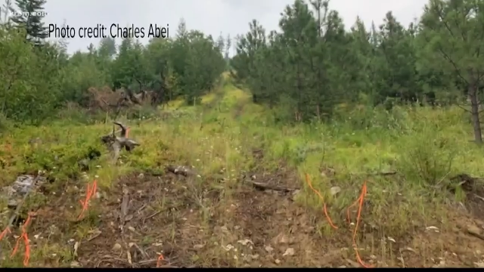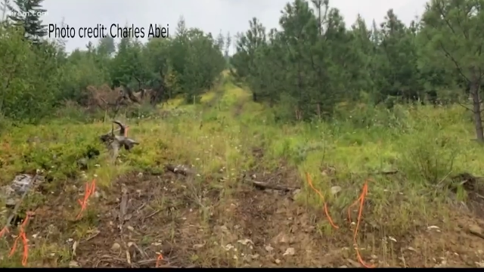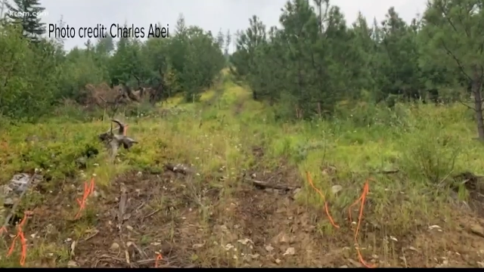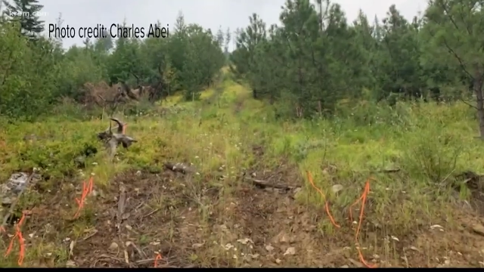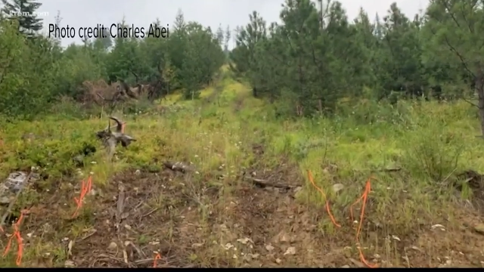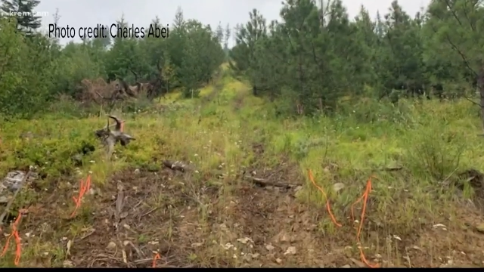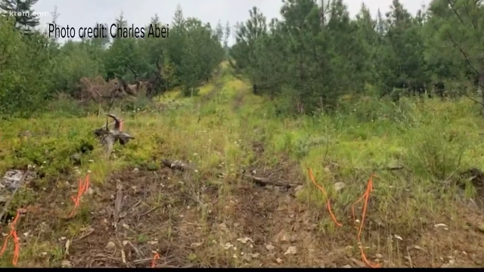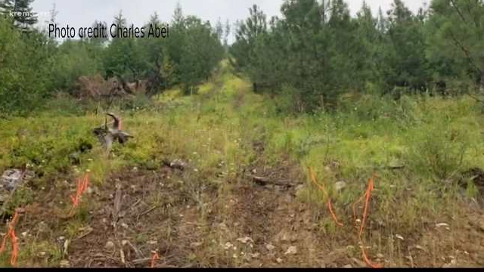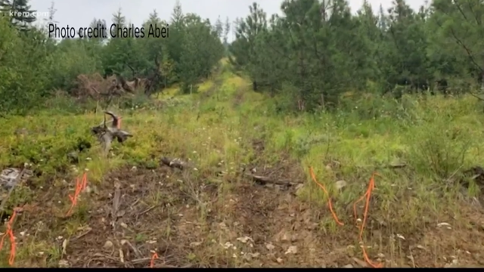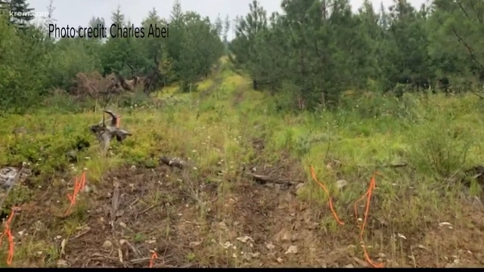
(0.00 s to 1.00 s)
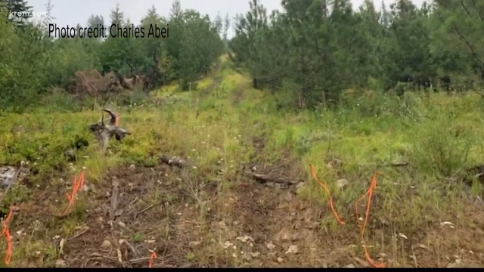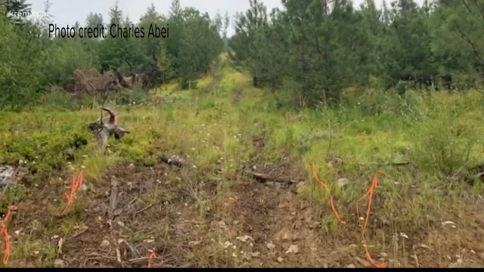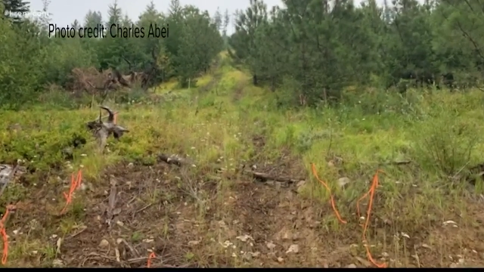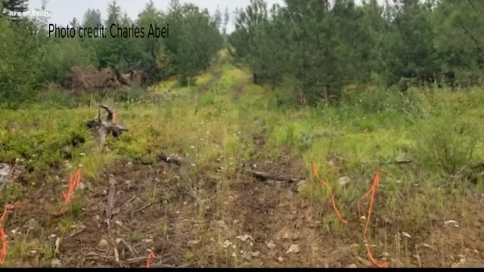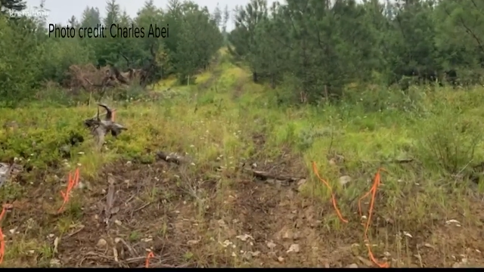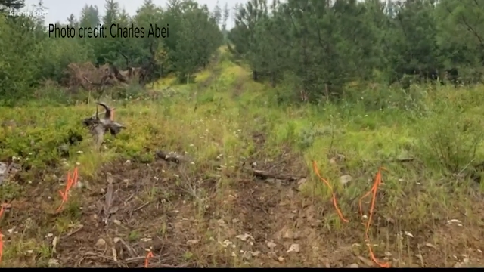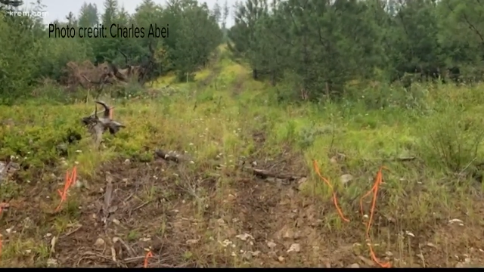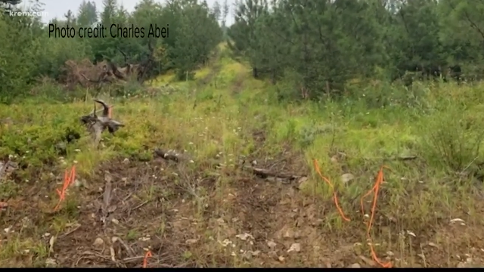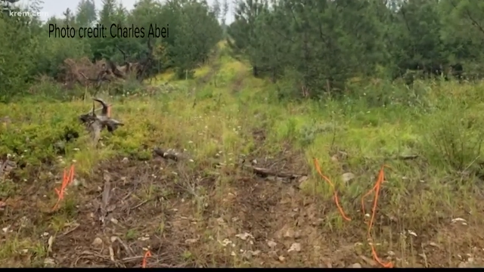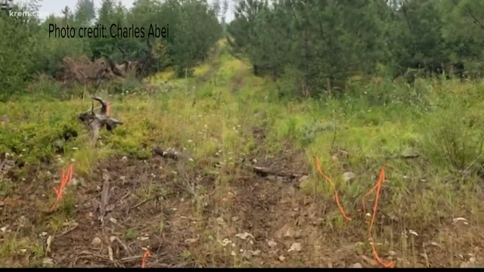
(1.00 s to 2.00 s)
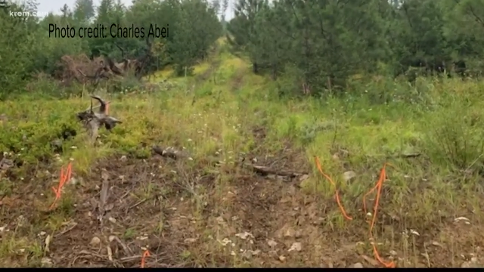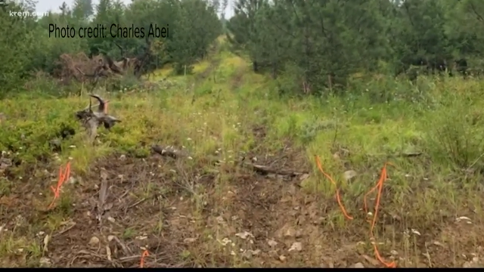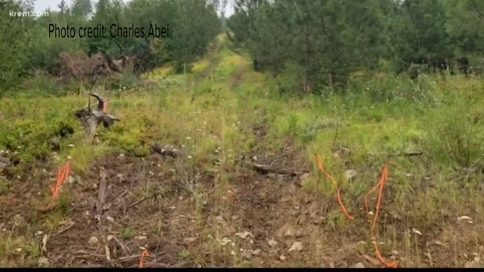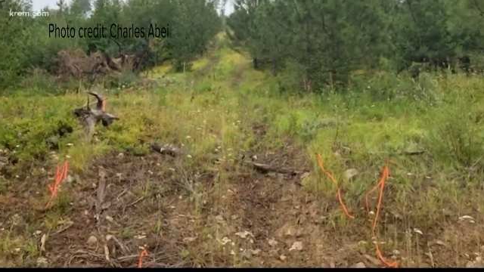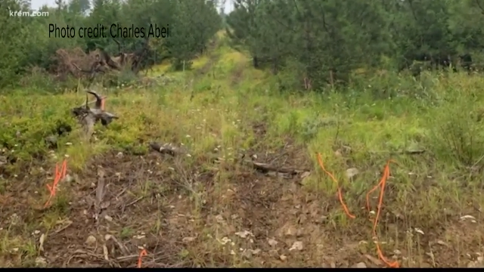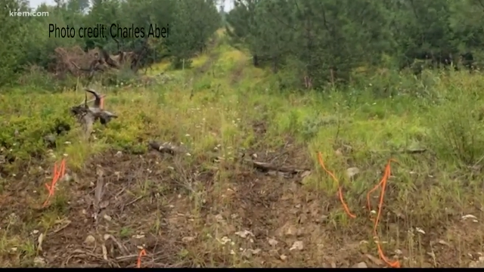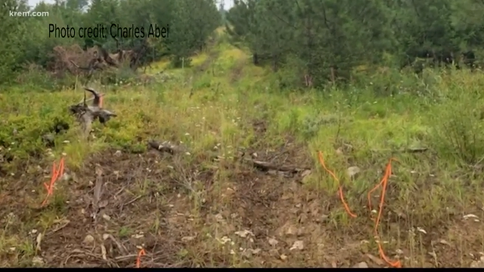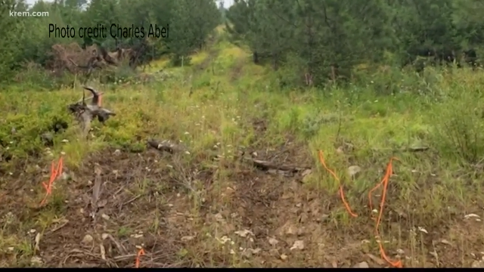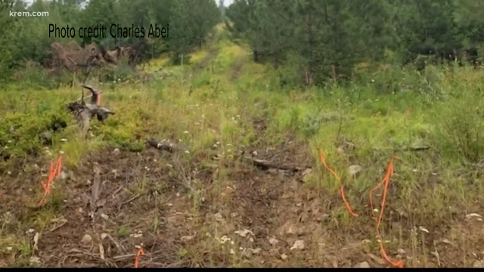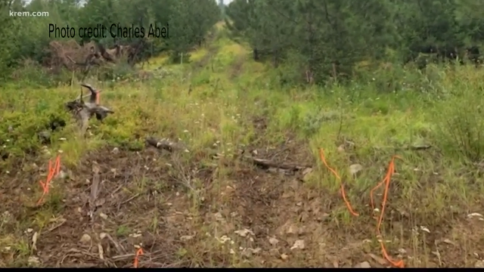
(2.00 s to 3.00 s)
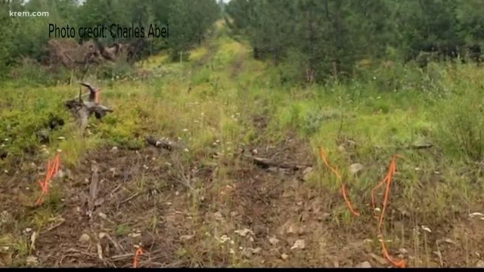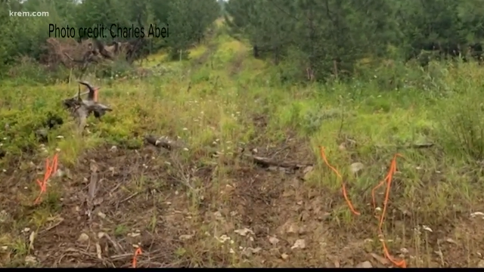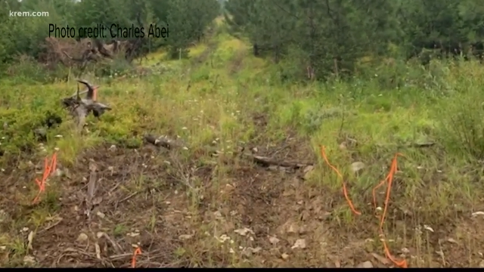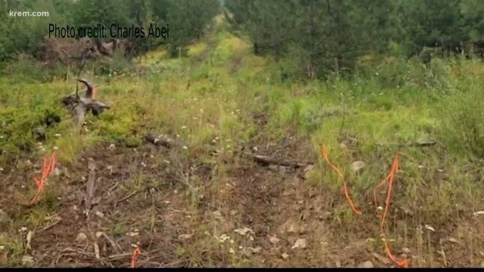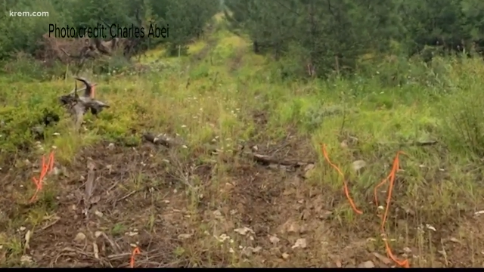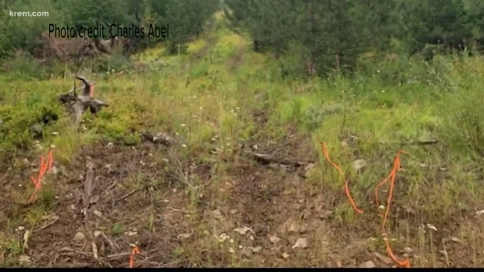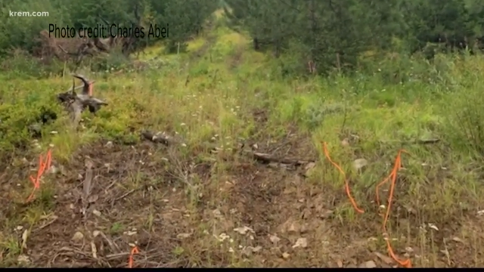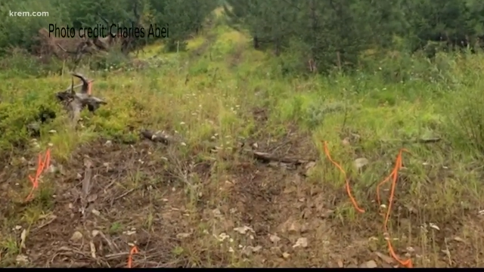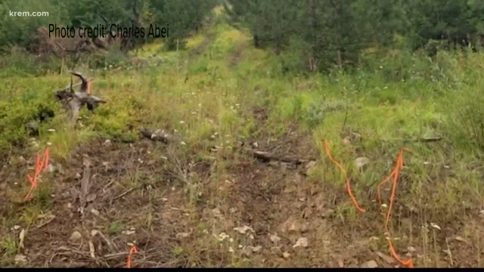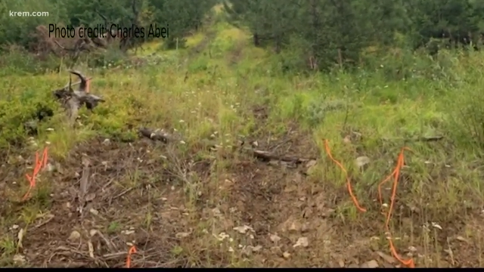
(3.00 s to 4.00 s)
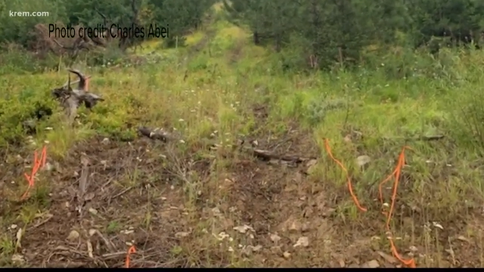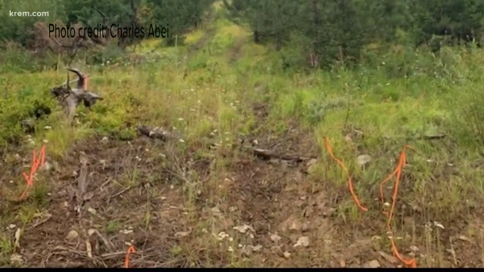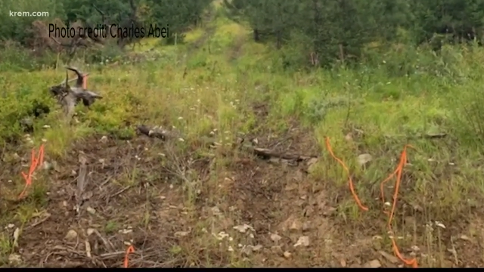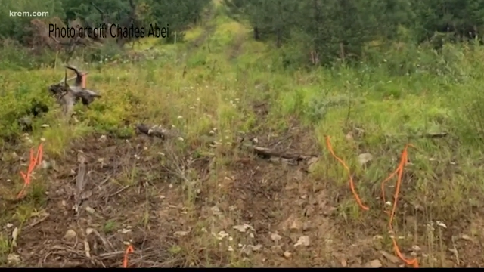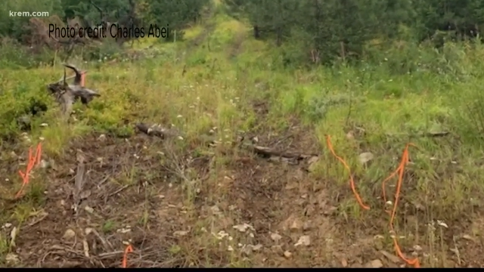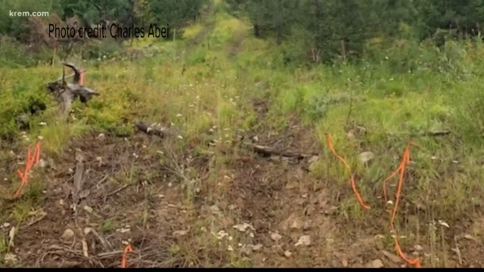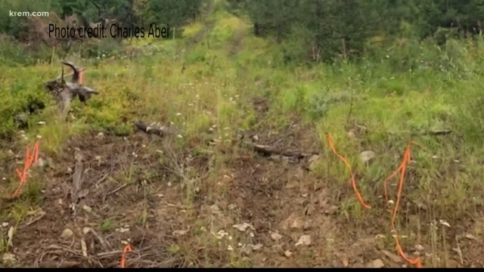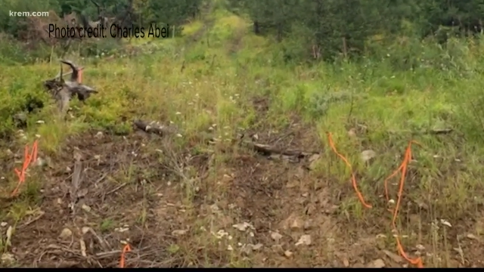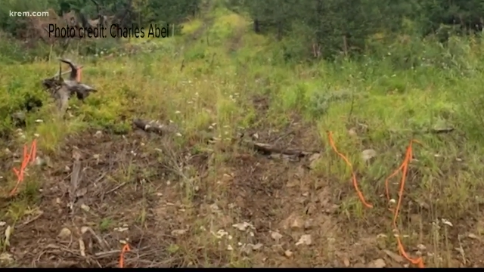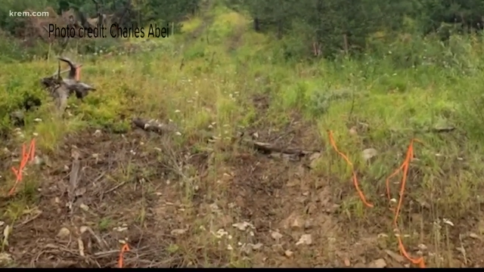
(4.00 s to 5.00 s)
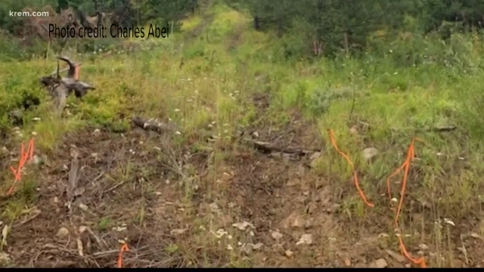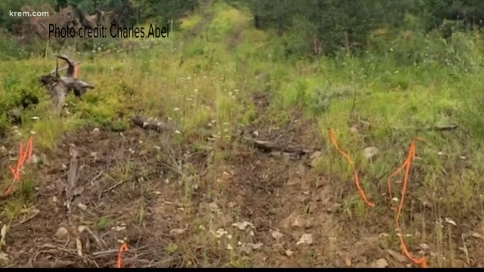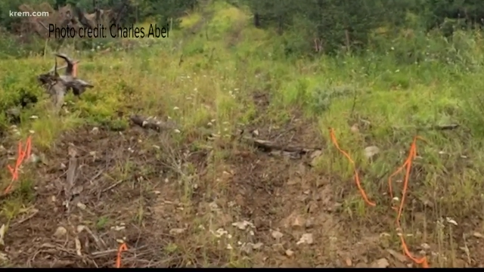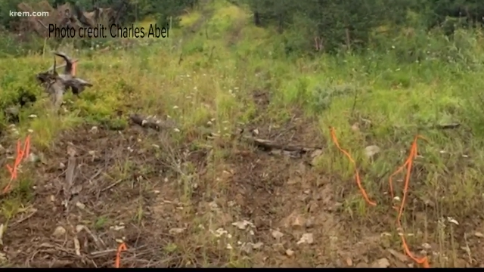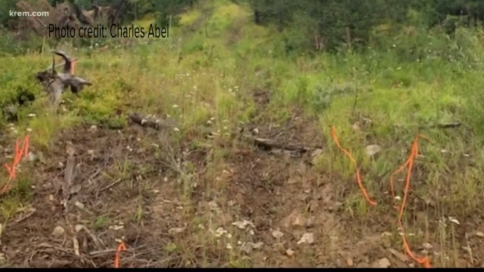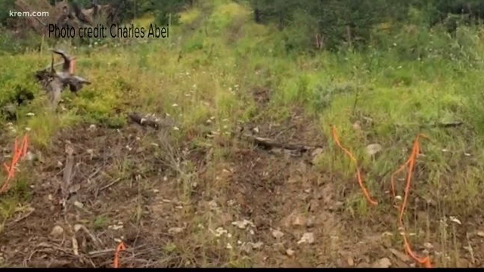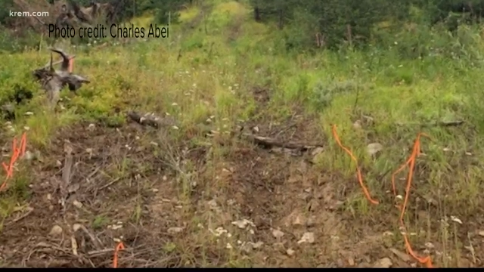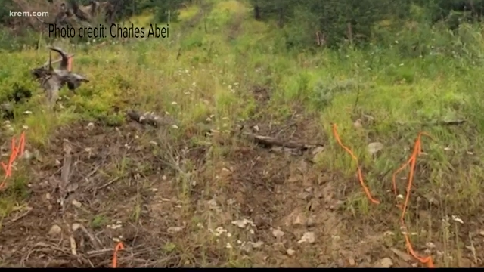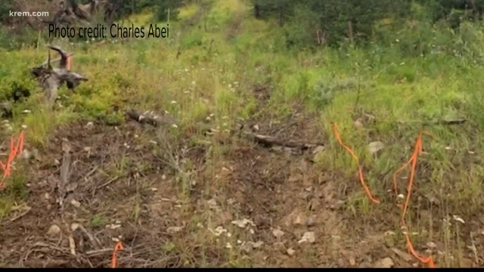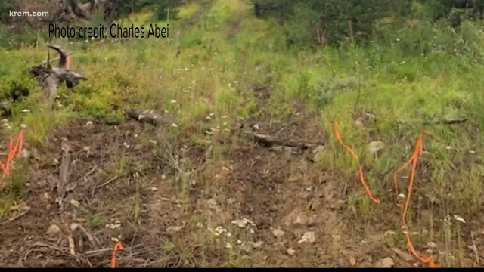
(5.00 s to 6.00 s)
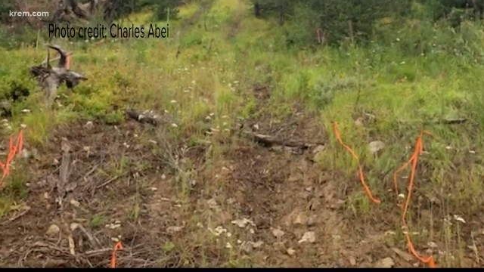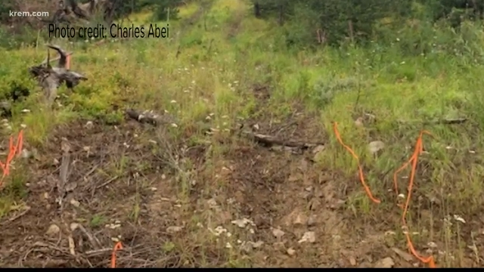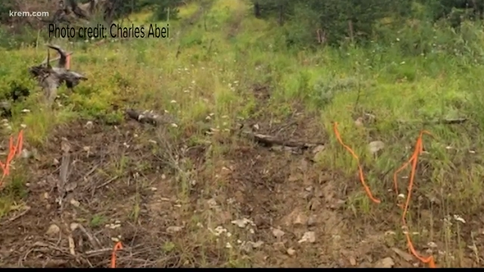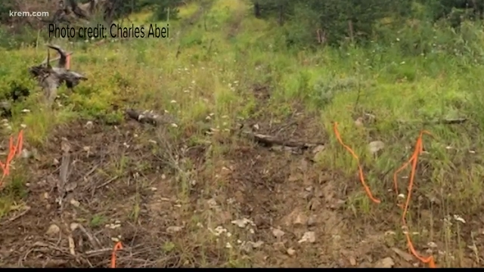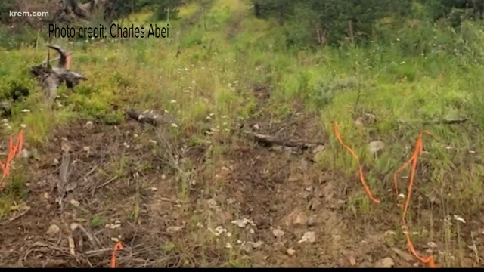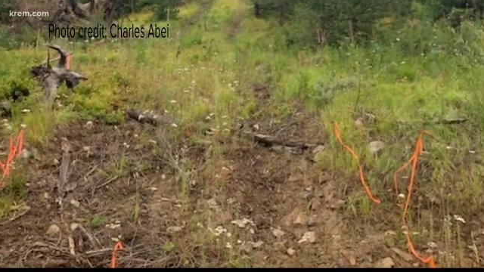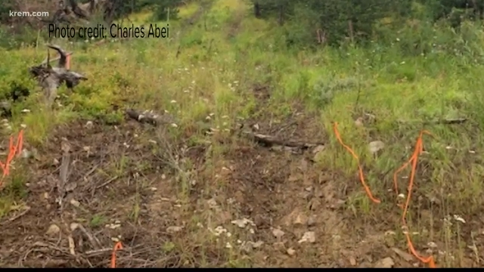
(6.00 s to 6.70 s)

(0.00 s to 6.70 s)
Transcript: Nobody's mouth can be seen.